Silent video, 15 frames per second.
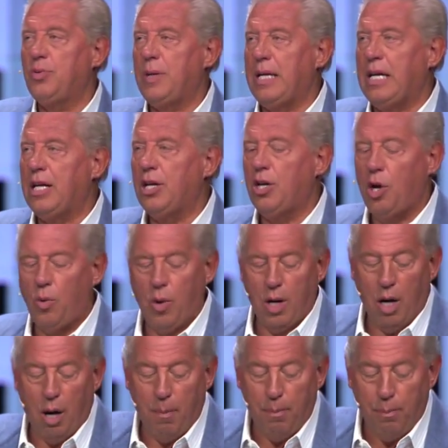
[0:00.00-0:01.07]
We need to know what
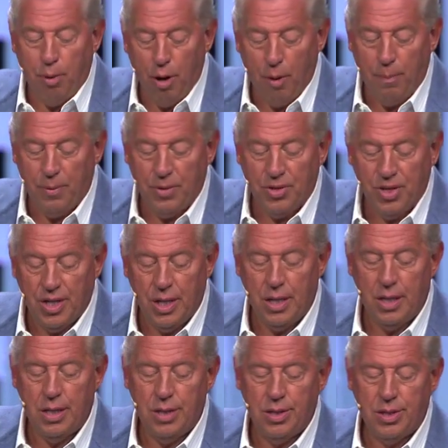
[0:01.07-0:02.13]
our purpose
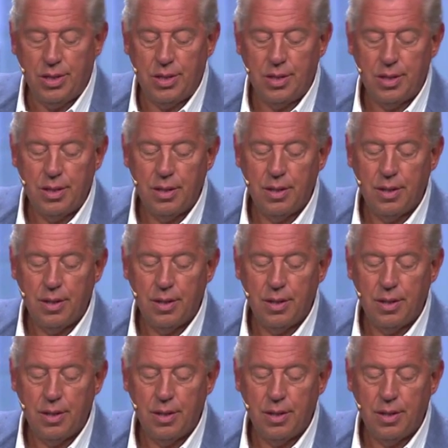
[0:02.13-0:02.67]
is.